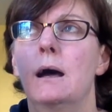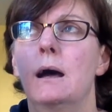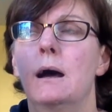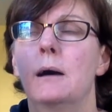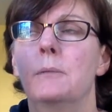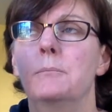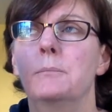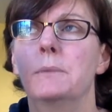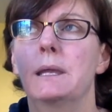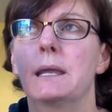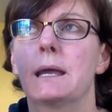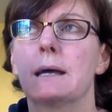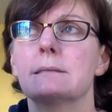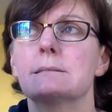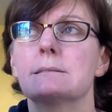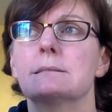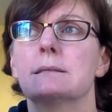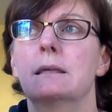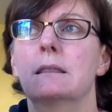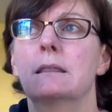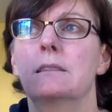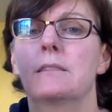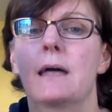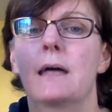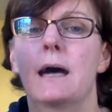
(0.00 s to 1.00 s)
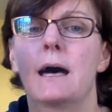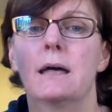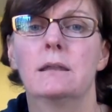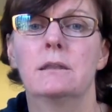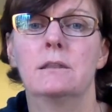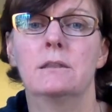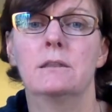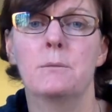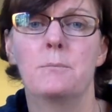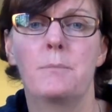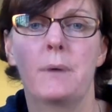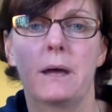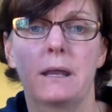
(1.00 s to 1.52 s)
I'm guessing
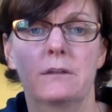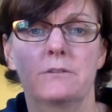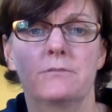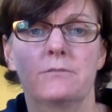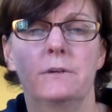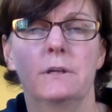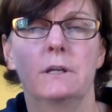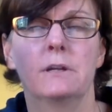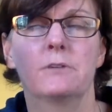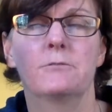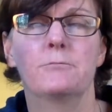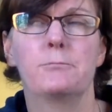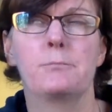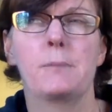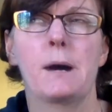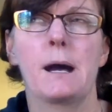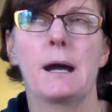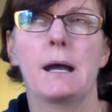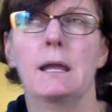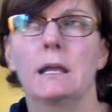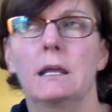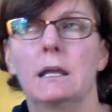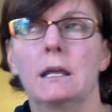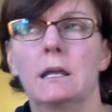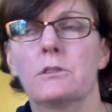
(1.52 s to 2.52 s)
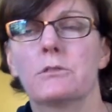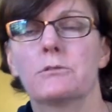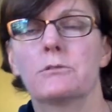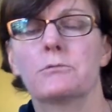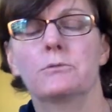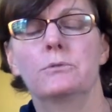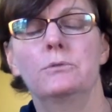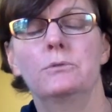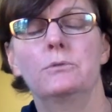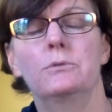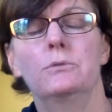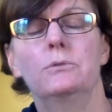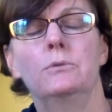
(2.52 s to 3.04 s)
that the benefit of buying it
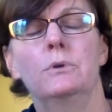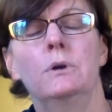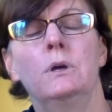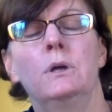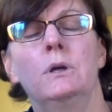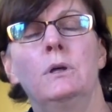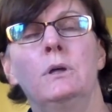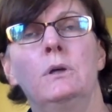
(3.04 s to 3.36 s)
through